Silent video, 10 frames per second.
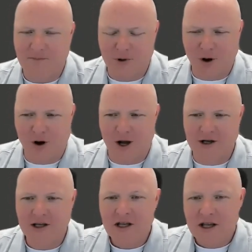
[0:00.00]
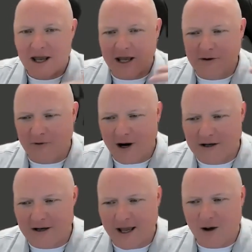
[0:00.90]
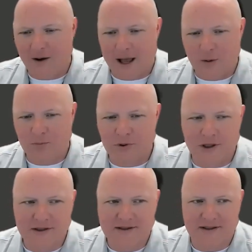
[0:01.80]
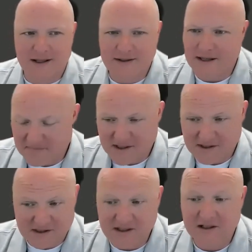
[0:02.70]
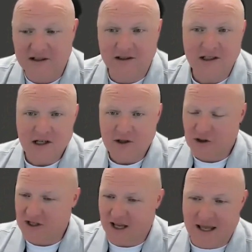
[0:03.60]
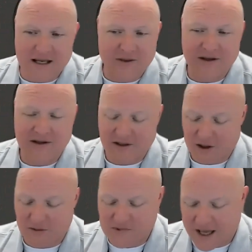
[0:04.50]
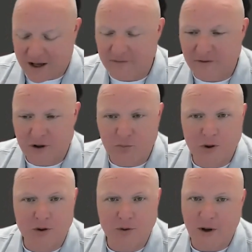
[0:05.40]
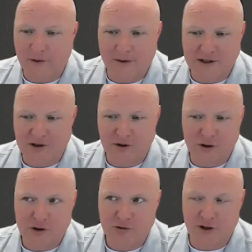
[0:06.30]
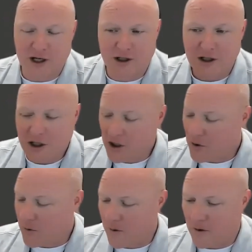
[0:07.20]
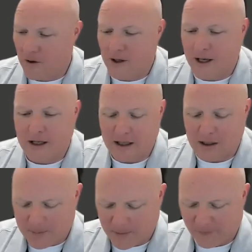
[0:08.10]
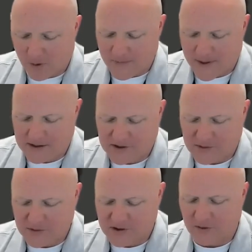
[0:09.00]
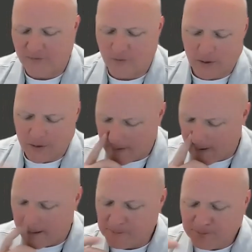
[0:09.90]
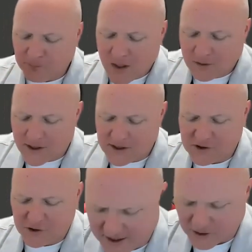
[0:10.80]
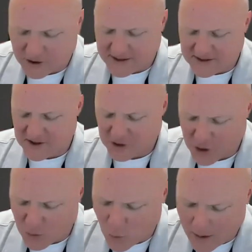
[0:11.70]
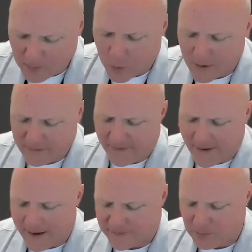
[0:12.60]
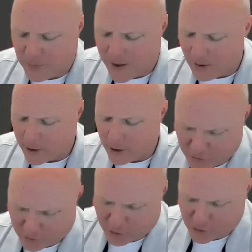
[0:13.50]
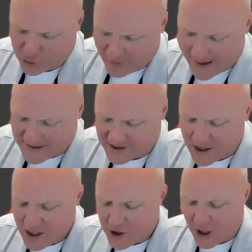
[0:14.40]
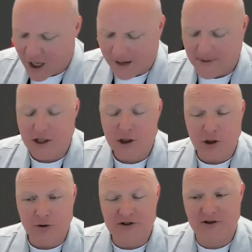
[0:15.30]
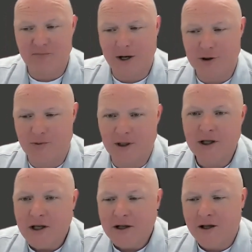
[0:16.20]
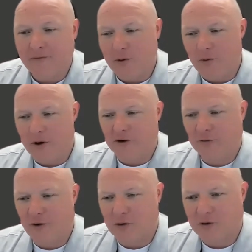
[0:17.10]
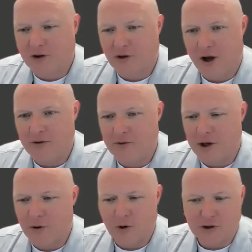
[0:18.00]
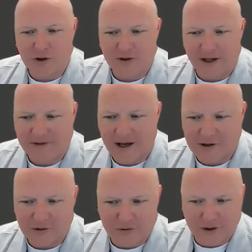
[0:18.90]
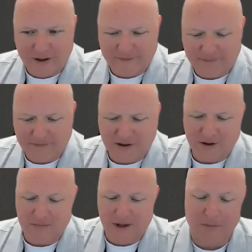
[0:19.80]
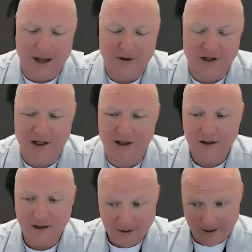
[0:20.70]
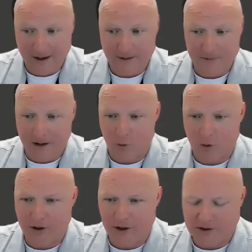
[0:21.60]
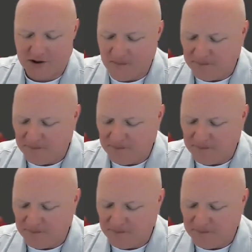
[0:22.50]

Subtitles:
gone. And right now, output is still just anything that comes out of the computer, whether that's on your screen or in paper format, and so on and so forth. All right, let's take a look at section 1.5, comparing contrast common units of measurement. Now, if you're one of those folks that thought, once you left high school, you never have to deal with math again, I'm one of those.